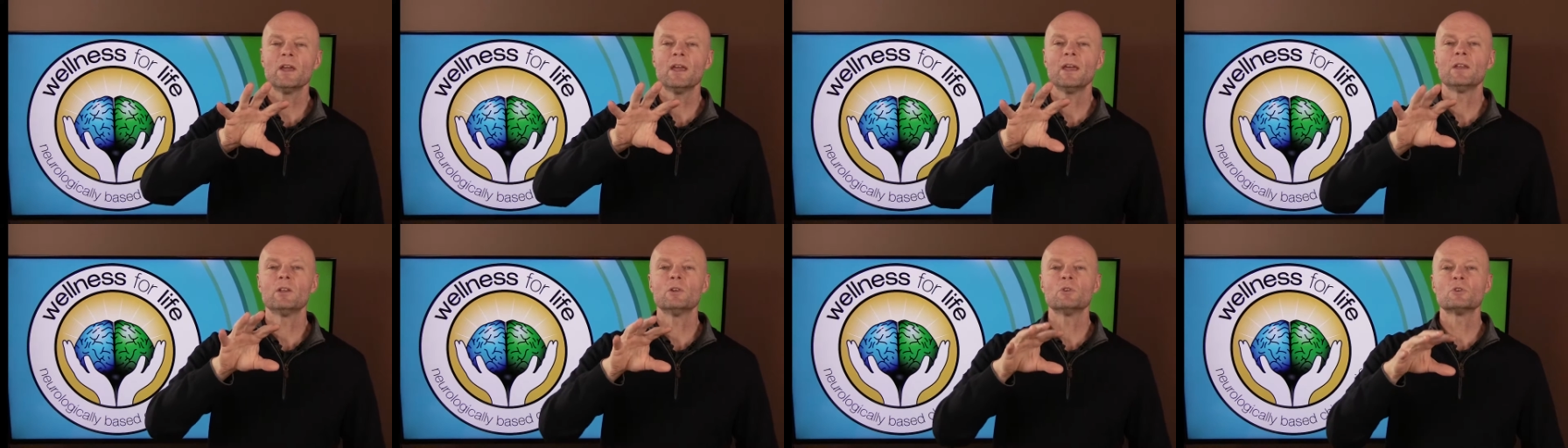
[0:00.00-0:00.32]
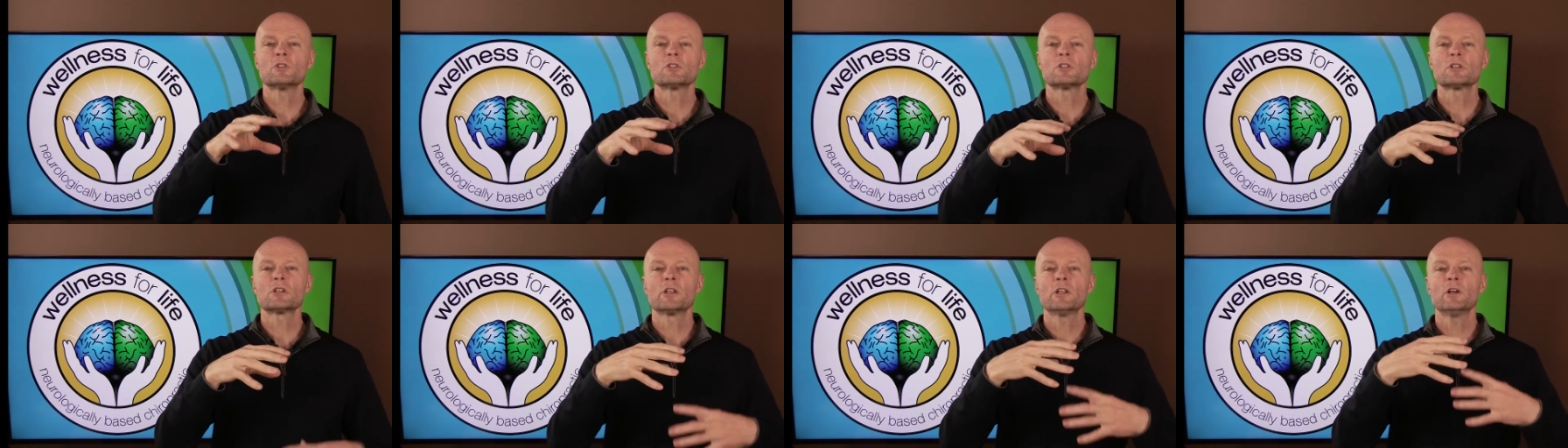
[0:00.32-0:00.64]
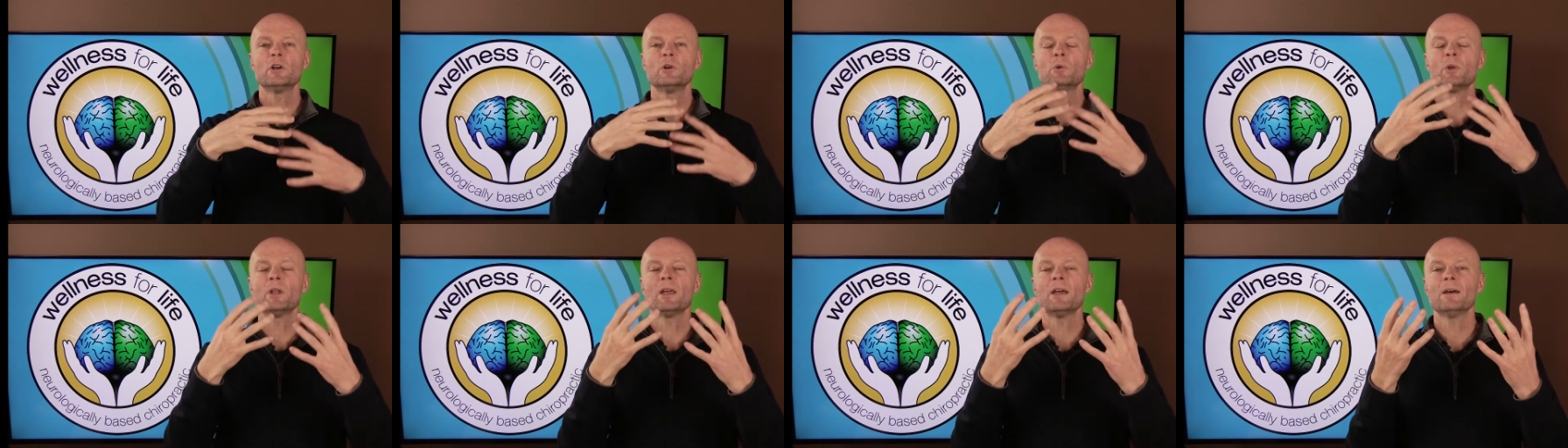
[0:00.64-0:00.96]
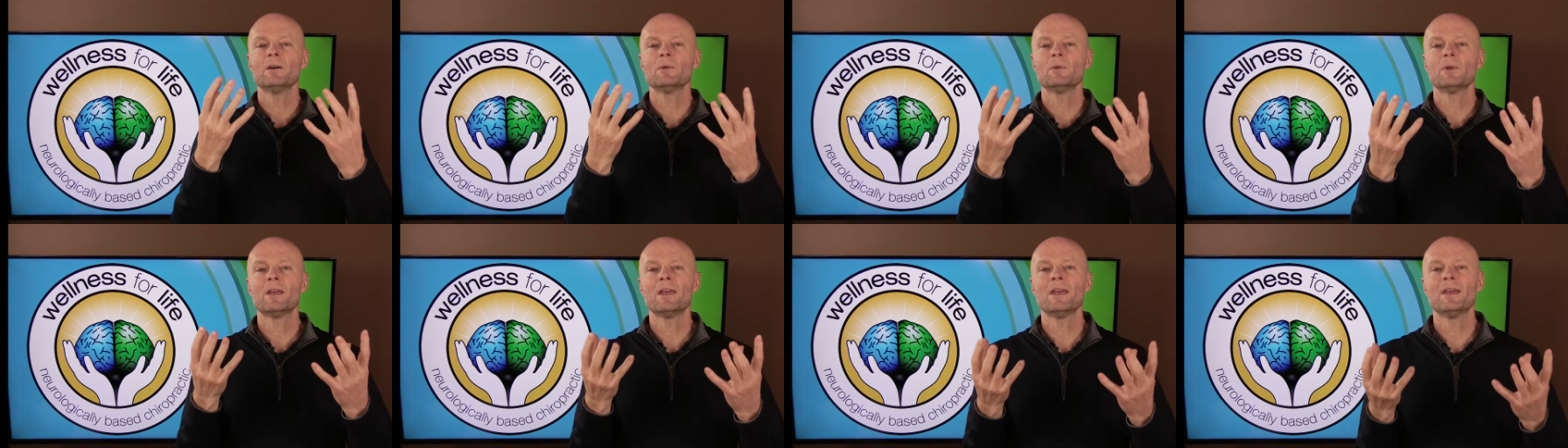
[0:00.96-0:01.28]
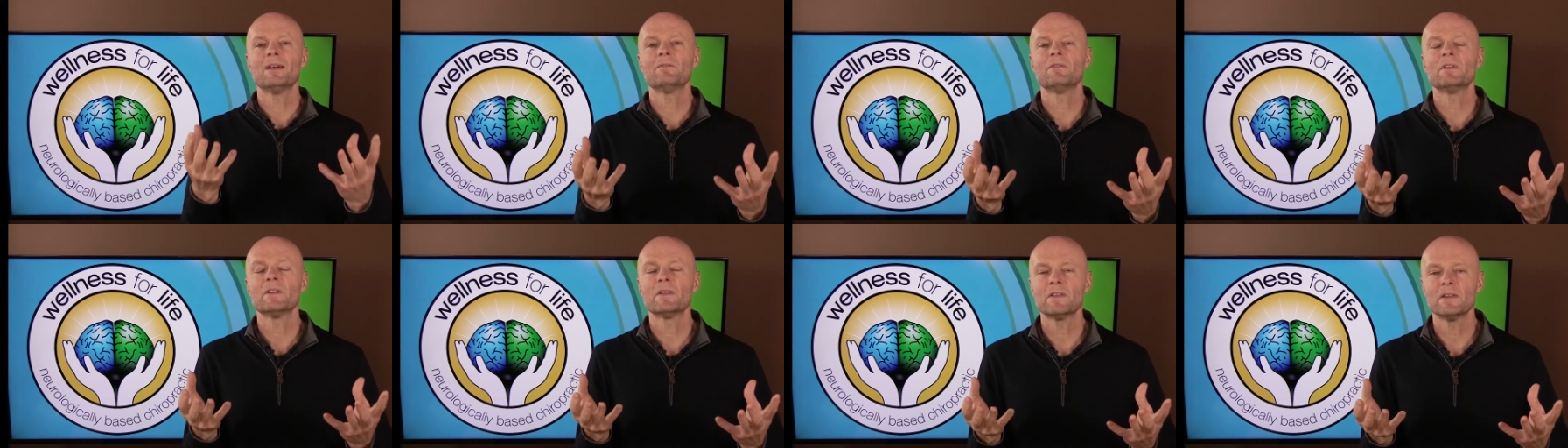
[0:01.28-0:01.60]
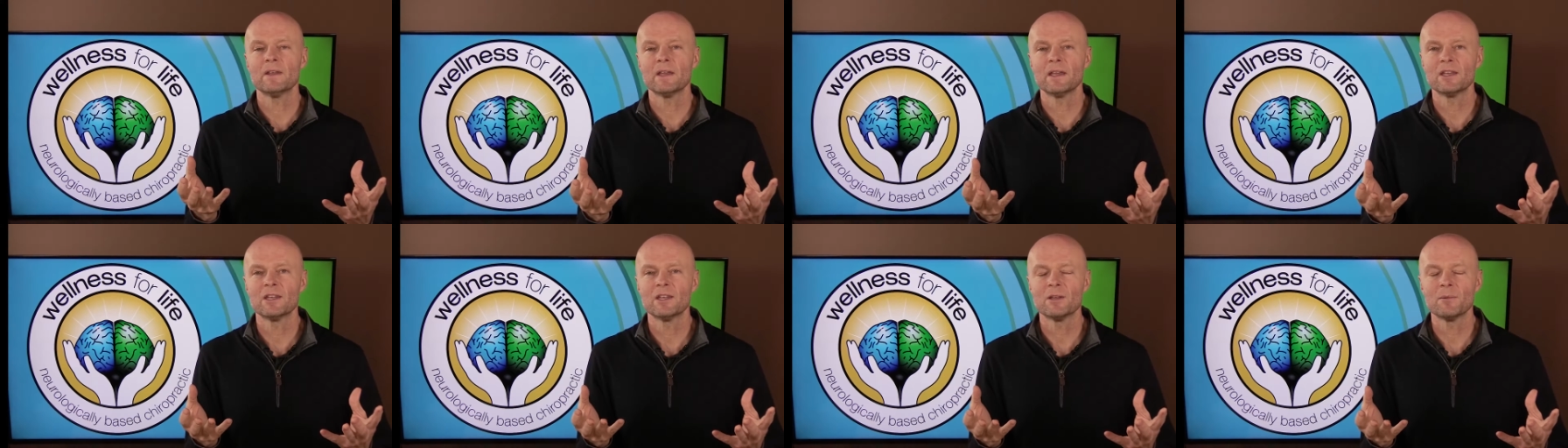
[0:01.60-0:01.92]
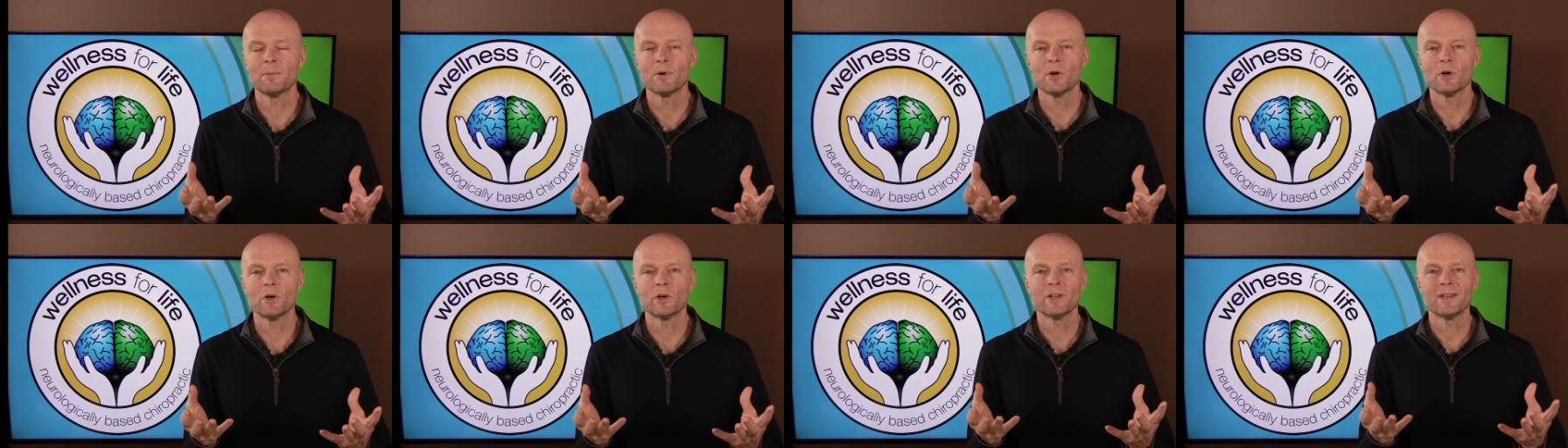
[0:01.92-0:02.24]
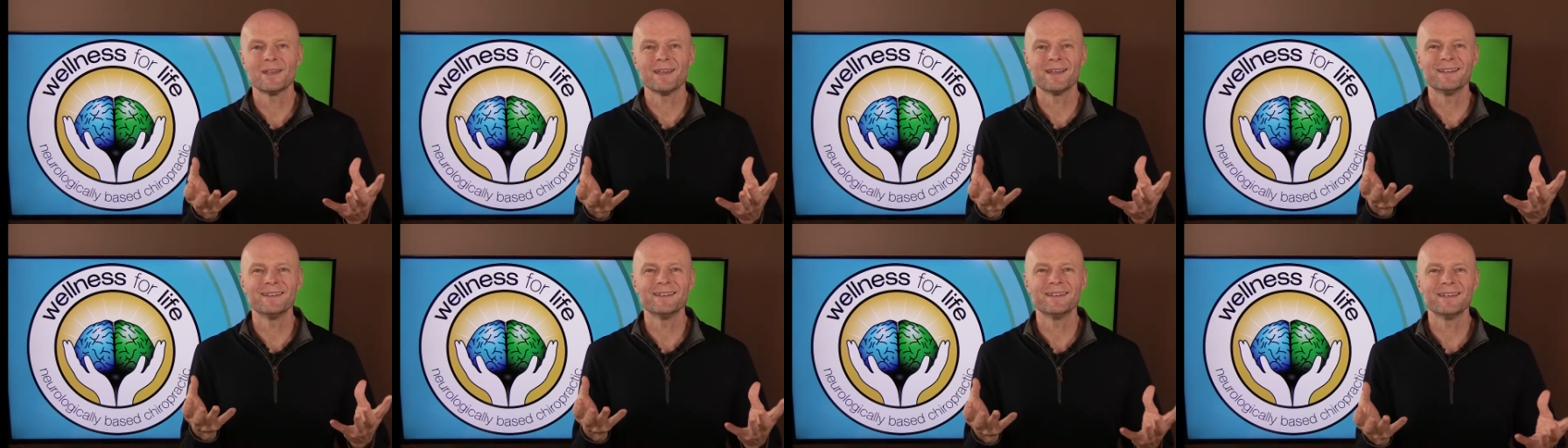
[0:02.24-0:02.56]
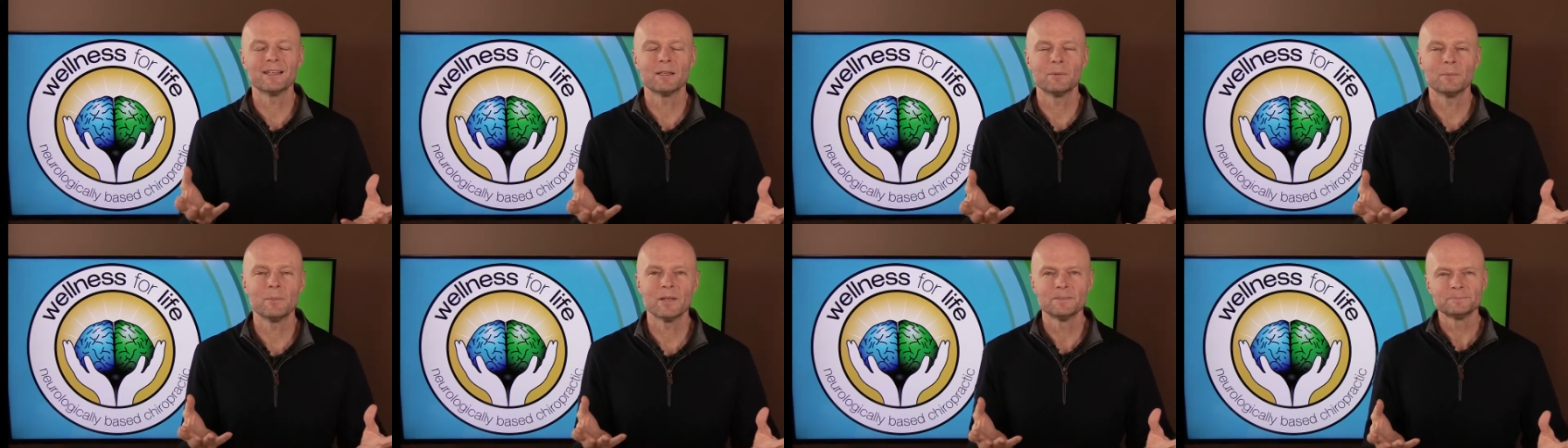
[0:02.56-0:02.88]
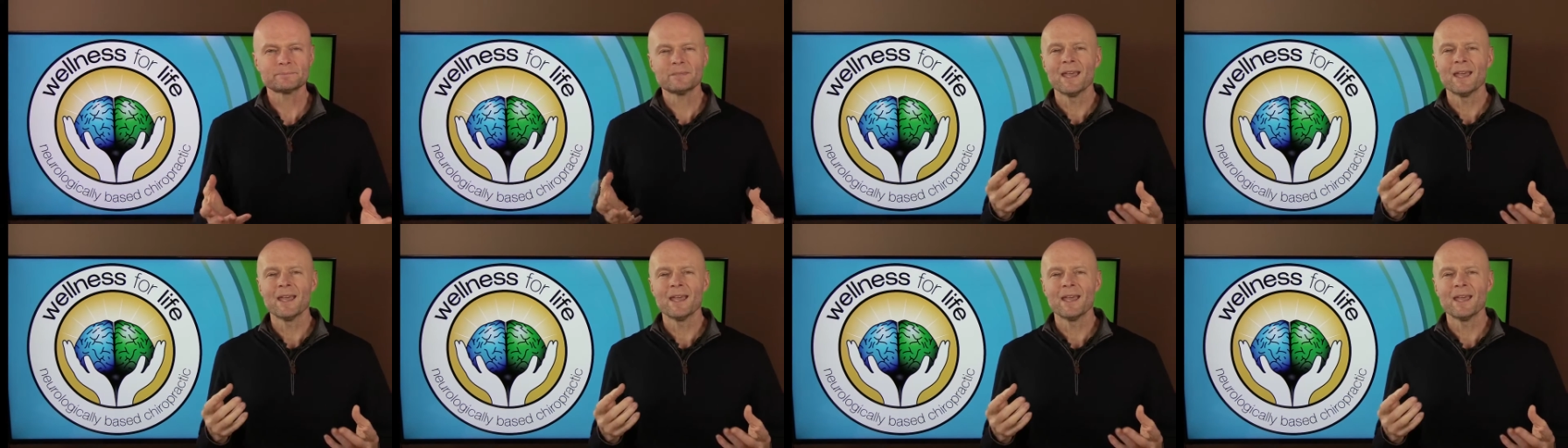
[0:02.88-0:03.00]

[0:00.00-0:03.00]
and you slow down everything in the body a little bit.